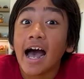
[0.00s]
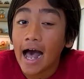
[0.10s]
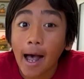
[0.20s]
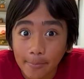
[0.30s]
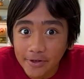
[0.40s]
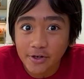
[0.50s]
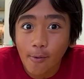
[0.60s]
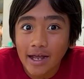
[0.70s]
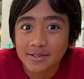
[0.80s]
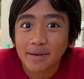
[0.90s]
I'm gonna go
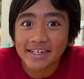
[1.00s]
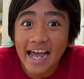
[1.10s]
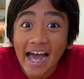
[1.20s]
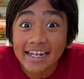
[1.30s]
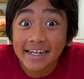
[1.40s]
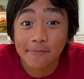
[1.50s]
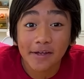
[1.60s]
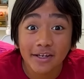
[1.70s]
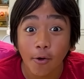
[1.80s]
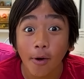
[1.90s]
ask my dad if we
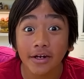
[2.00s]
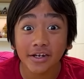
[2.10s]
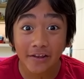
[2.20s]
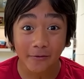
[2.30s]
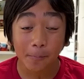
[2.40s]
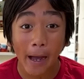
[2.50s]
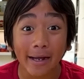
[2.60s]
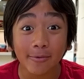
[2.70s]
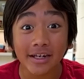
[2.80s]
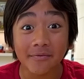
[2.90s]
can go on another
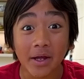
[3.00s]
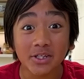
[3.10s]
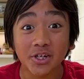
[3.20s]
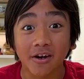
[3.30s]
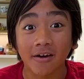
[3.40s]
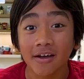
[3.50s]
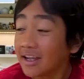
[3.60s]
pirate adventure.